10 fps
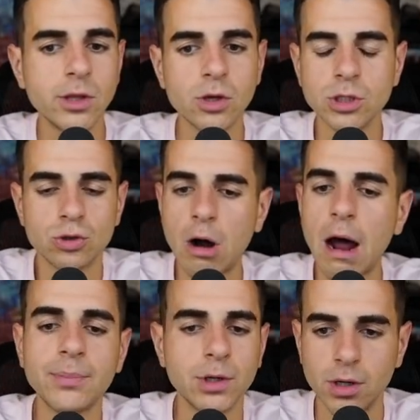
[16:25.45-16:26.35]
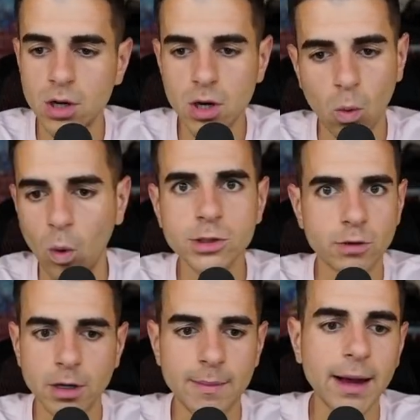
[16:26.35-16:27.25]
you can drop your worst
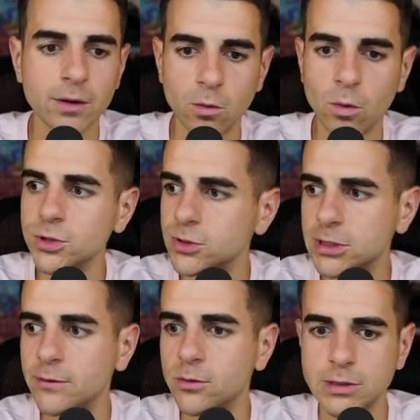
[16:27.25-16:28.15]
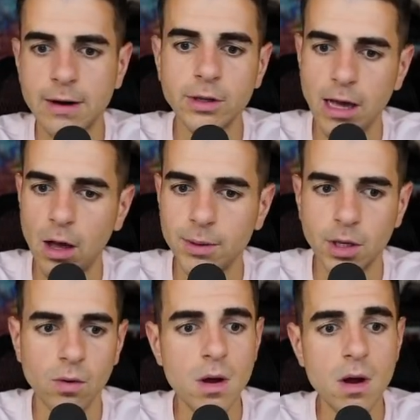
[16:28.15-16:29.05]
running back or worst receiver who's not really helping
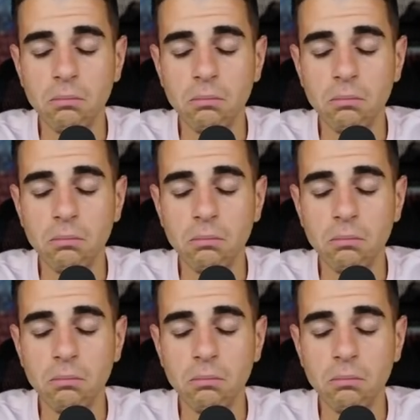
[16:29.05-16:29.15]
you.